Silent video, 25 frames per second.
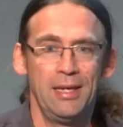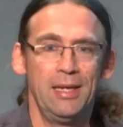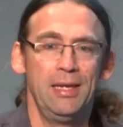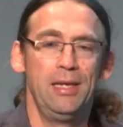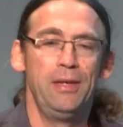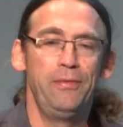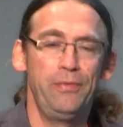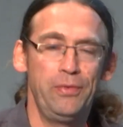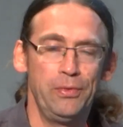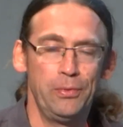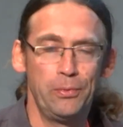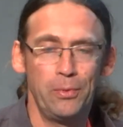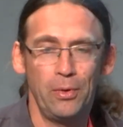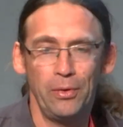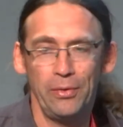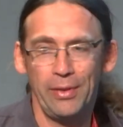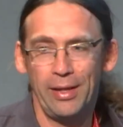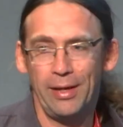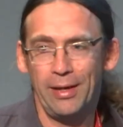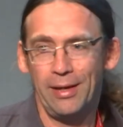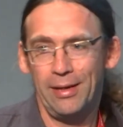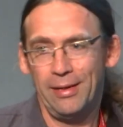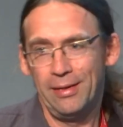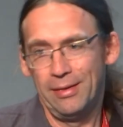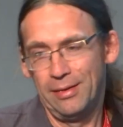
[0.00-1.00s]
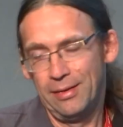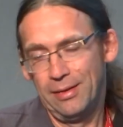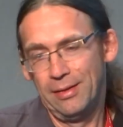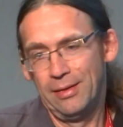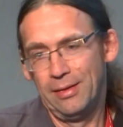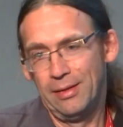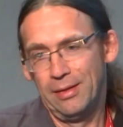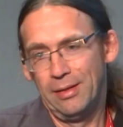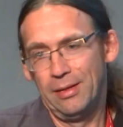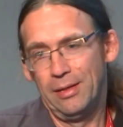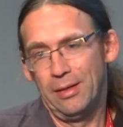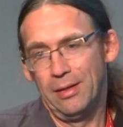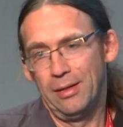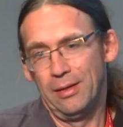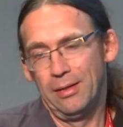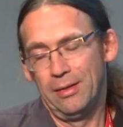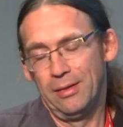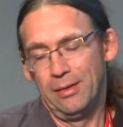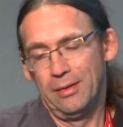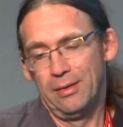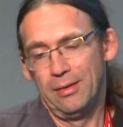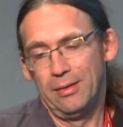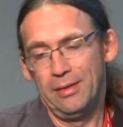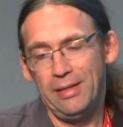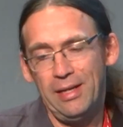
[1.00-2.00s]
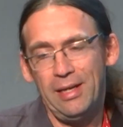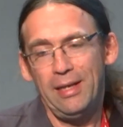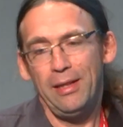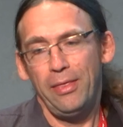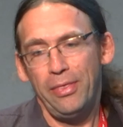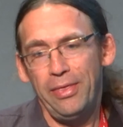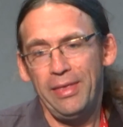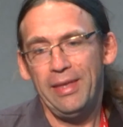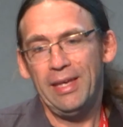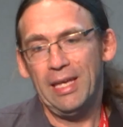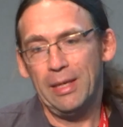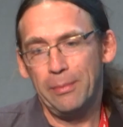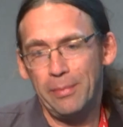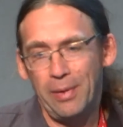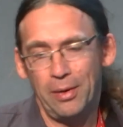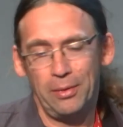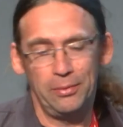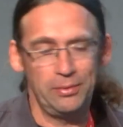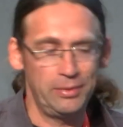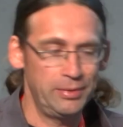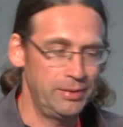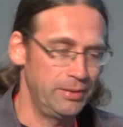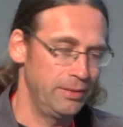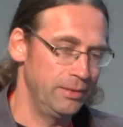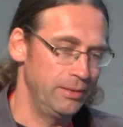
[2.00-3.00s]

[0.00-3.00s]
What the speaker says: If you wanna really think about